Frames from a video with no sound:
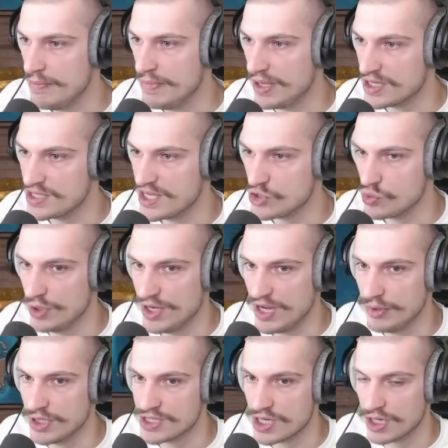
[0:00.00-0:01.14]
because this will
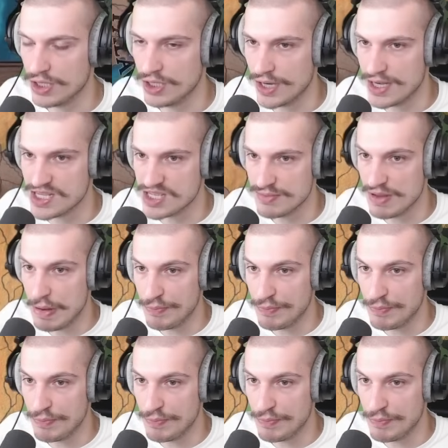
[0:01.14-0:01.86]
enable us to colonize and maybe